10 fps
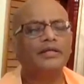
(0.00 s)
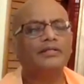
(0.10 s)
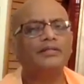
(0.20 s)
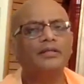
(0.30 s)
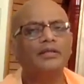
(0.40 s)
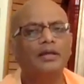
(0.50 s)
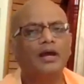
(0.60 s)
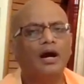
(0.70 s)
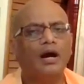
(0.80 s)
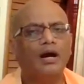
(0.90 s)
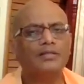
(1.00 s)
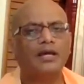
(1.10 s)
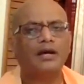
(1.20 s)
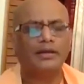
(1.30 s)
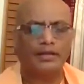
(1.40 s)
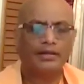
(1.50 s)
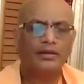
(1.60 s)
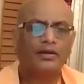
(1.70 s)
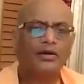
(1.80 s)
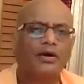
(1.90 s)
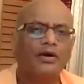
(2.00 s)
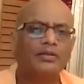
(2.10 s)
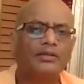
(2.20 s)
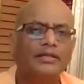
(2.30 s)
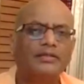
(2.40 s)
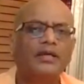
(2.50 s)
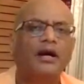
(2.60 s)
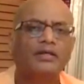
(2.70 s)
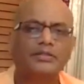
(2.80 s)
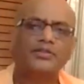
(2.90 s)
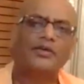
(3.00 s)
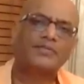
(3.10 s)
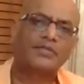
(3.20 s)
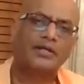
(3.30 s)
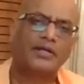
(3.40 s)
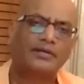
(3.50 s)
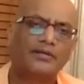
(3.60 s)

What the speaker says: itihasani. All the itihasas you have studied.